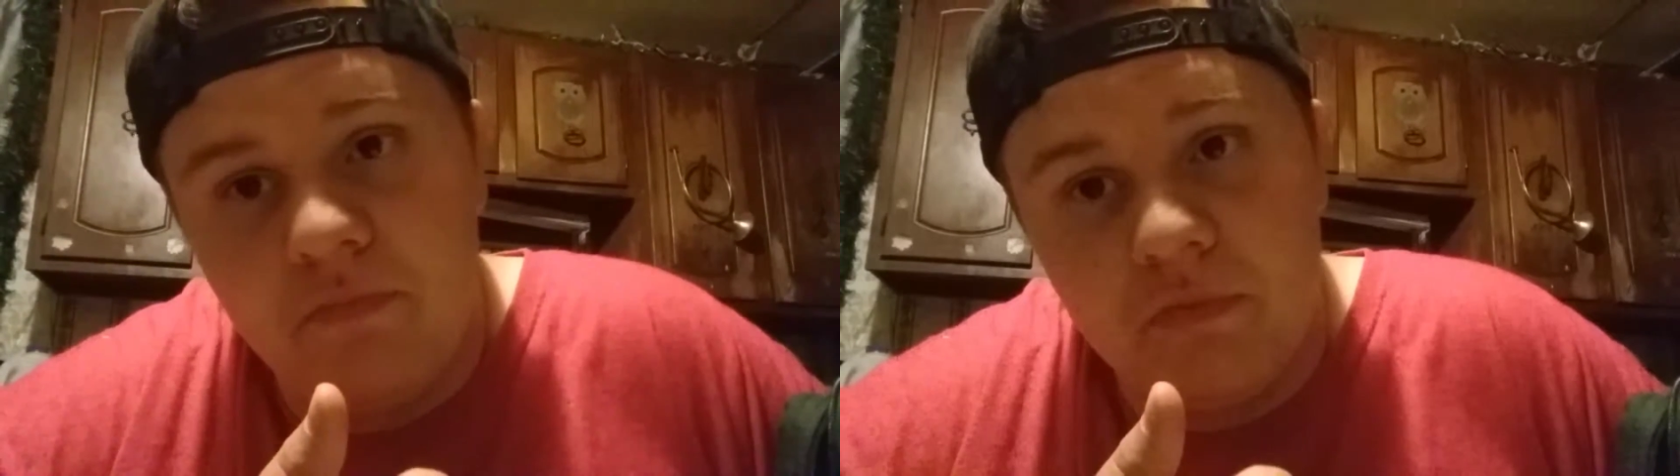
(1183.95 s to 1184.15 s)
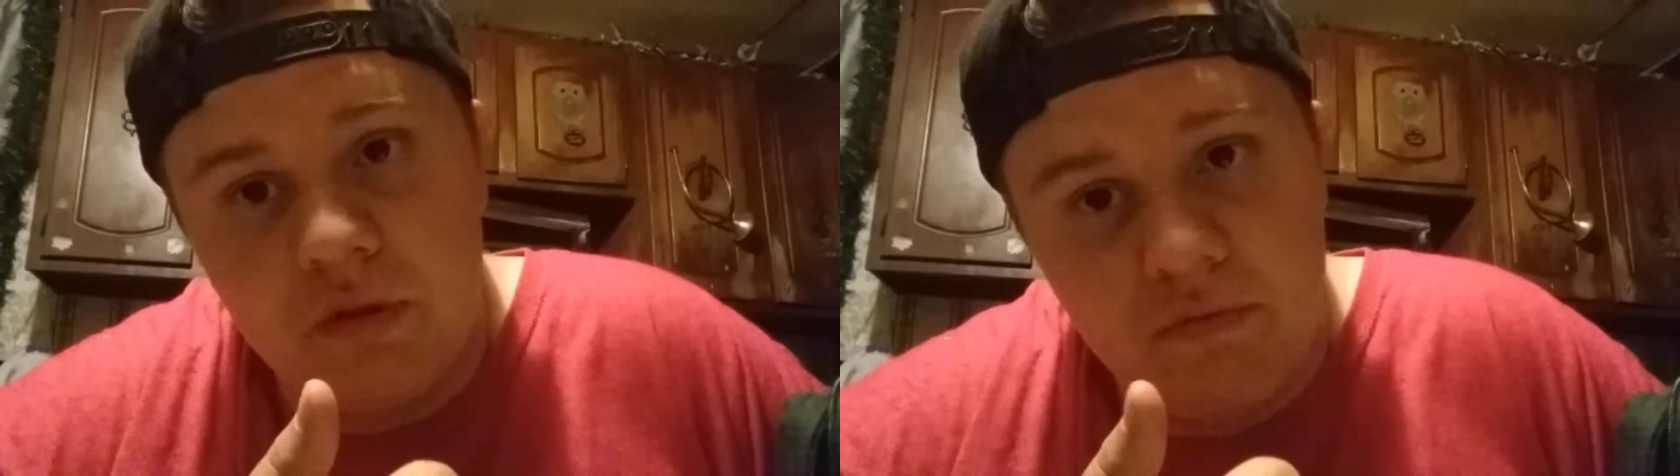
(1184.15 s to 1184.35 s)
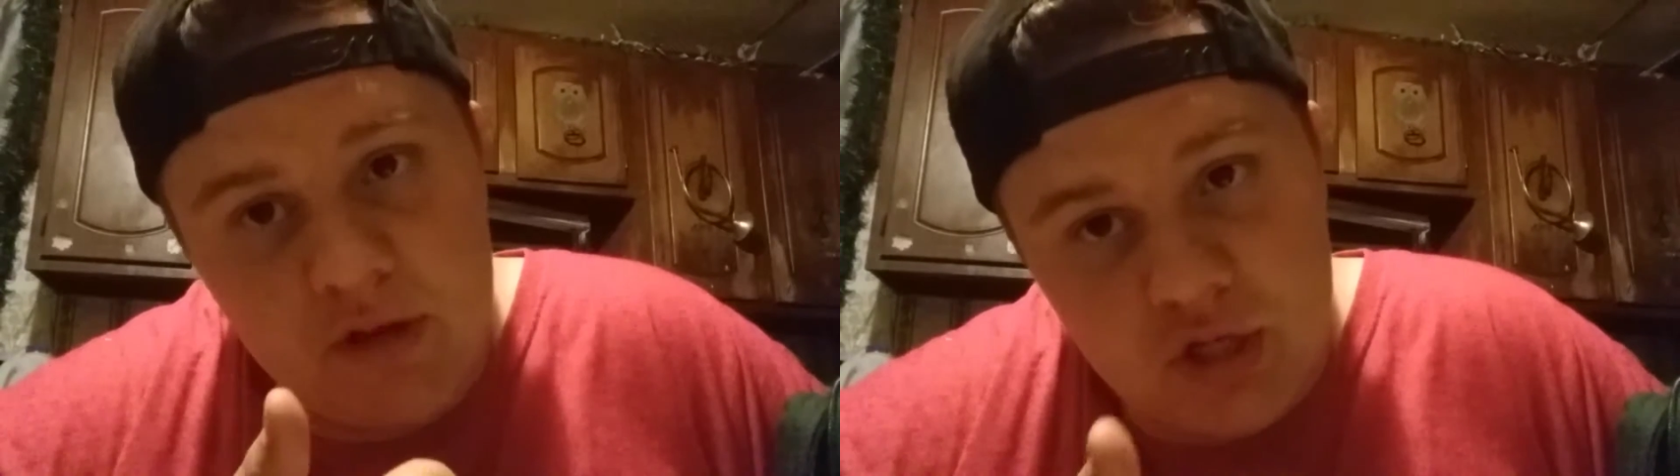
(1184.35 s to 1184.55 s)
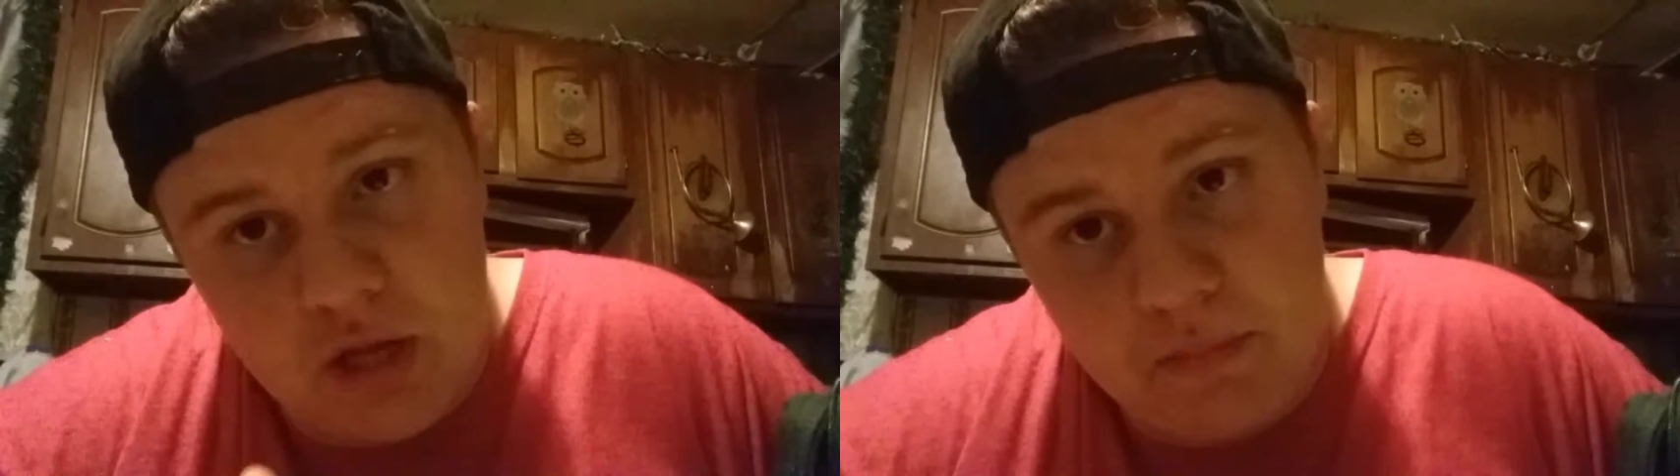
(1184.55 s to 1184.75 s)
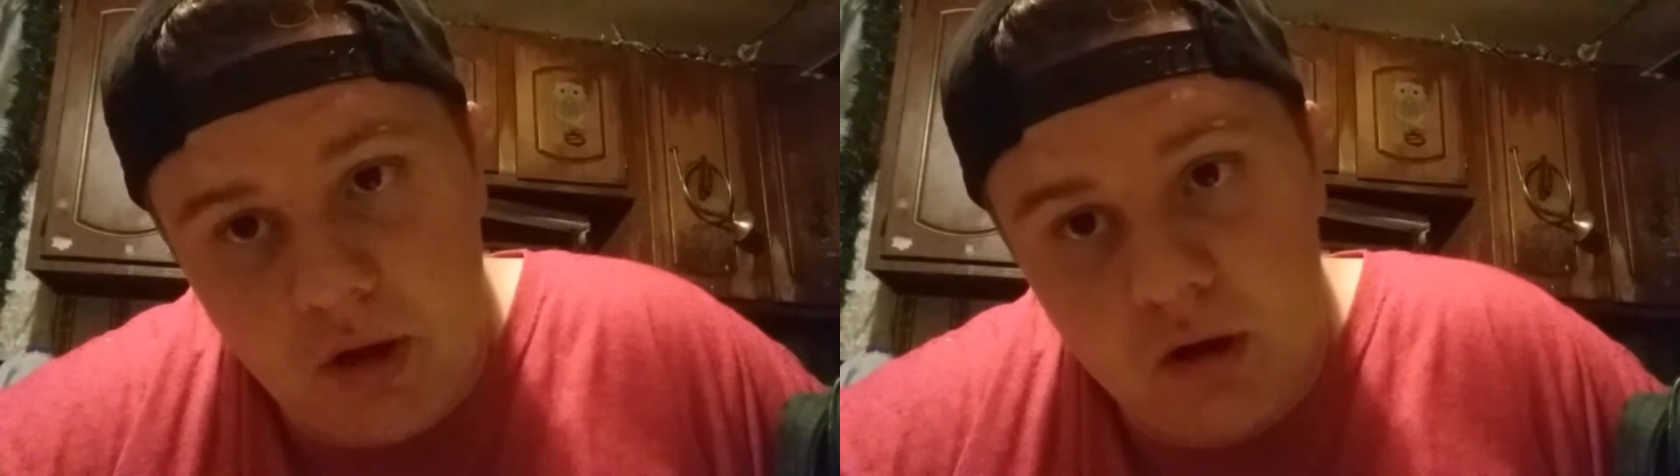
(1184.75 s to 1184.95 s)
You fish out a
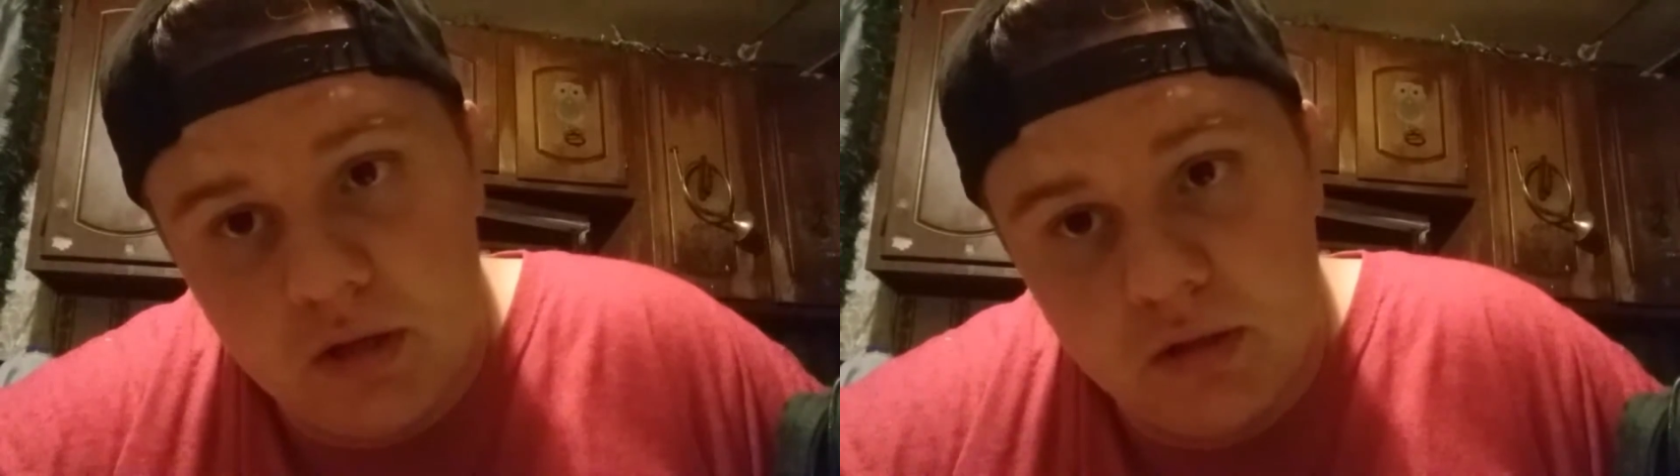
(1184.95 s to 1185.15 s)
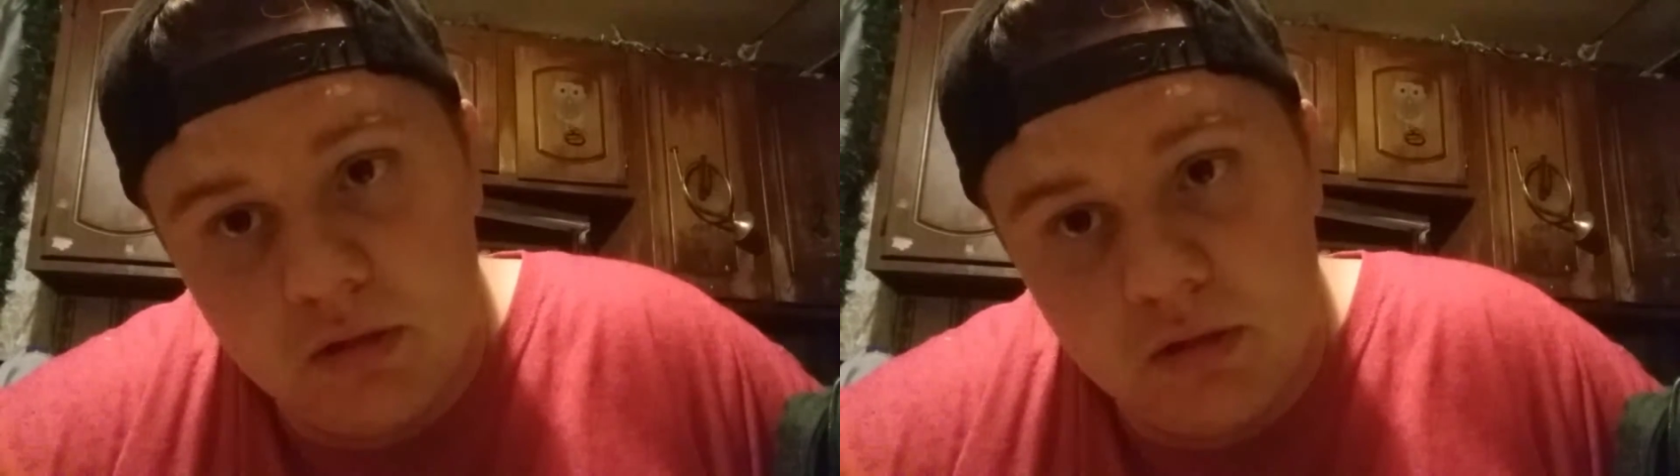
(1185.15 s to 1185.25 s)
pond,